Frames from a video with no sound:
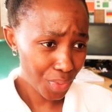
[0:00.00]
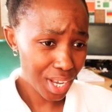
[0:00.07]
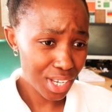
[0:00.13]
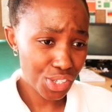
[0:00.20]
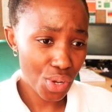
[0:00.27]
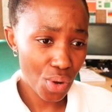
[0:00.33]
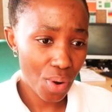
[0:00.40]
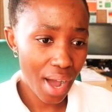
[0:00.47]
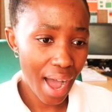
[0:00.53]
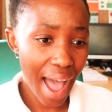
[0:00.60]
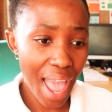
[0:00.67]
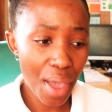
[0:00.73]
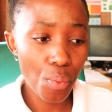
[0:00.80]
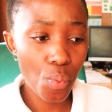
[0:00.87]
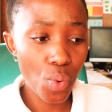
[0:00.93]
So
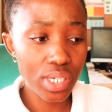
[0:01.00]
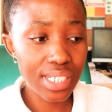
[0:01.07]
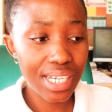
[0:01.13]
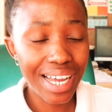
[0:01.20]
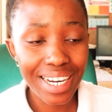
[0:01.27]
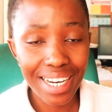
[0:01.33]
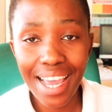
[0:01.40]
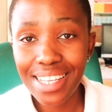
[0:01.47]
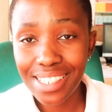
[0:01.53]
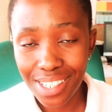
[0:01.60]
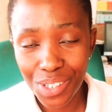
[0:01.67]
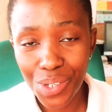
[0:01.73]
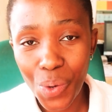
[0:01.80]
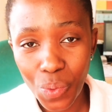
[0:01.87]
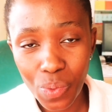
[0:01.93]
I would write
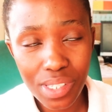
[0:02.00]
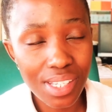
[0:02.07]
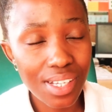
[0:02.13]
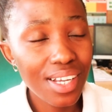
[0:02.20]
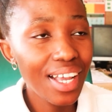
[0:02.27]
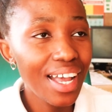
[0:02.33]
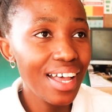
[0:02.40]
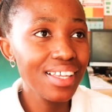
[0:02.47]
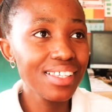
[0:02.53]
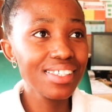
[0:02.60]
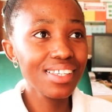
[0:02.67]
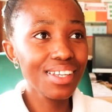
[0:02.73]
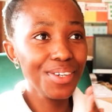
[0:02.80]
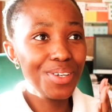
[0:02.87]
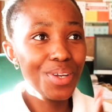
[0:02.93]
notes,
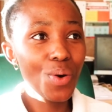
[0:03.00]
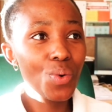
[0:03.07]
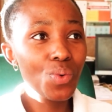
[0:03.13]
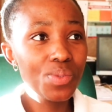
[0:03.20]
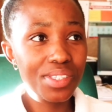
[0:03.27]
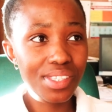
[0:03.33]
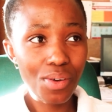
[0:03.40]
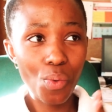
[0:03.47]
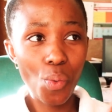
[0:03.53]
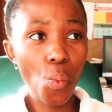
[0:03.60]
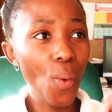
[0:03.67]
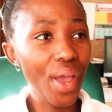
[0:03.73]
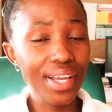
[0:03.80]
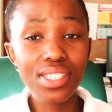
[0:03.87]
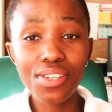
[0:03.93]
guys. Notes
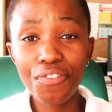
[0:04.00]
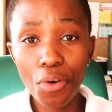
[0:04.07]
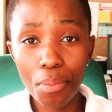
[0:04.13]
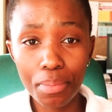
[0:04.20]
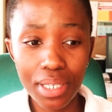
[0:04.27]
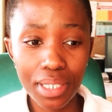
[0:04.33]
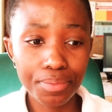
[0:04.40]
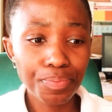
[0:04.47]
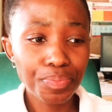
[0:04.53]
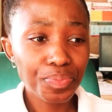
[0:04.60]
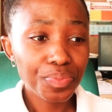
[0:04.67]
worked for me.